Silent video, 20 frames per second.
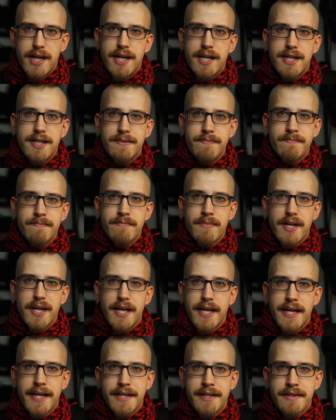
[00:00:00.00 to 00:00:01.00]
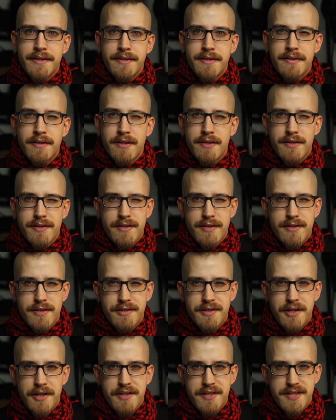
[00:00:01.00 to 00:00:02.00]
in
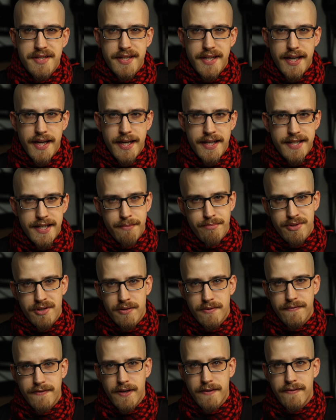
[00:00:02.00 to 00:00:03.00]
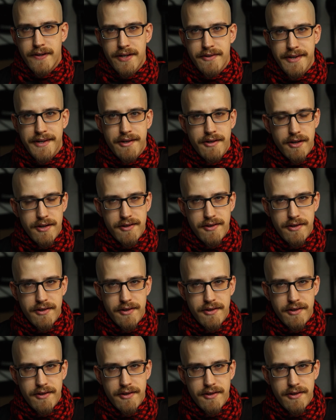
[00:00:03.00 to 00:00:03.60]
Stotz Etaproof, if I recall